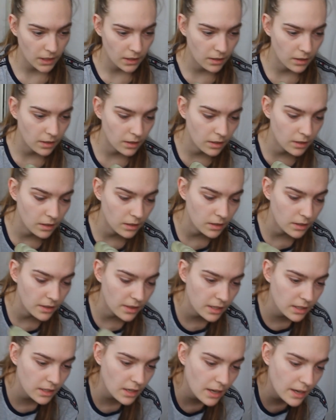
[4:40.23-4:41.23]

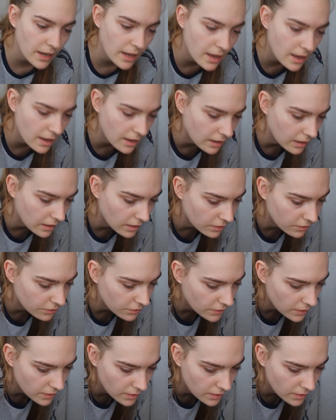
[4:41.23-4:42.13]
Then I have